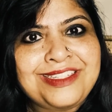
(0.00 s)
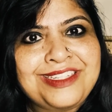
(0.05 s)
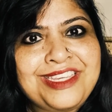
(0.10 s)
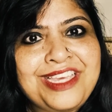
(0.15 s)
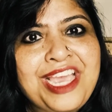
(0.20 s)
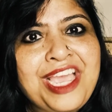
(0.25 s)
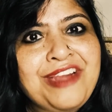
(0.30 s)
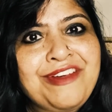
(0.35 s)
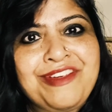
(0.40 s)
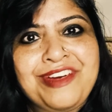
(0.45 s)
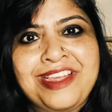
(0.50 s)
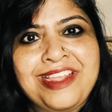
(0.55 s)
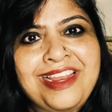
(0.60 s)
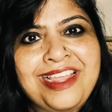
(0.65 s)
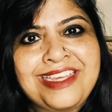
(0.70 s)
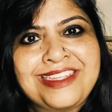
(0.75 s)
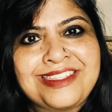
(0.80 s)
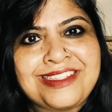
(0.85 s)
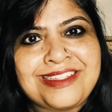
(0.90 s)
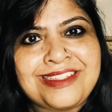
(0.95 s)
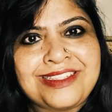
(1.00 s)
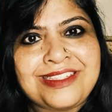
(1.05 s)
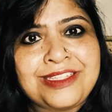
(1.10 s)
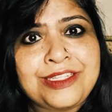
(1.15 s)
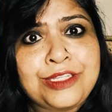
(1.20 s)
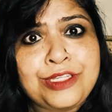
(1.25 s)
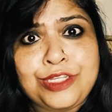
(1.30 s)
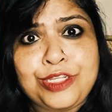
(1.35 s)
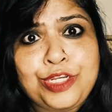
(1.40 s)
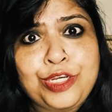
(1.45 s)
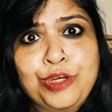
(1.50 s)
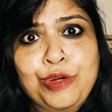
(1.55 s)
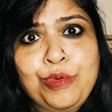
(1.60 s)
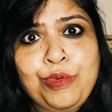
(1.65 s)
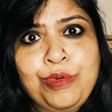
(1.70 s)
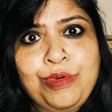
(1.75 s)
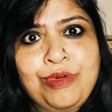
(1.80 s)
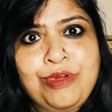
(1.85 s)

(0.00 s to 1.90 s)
and realizes, no,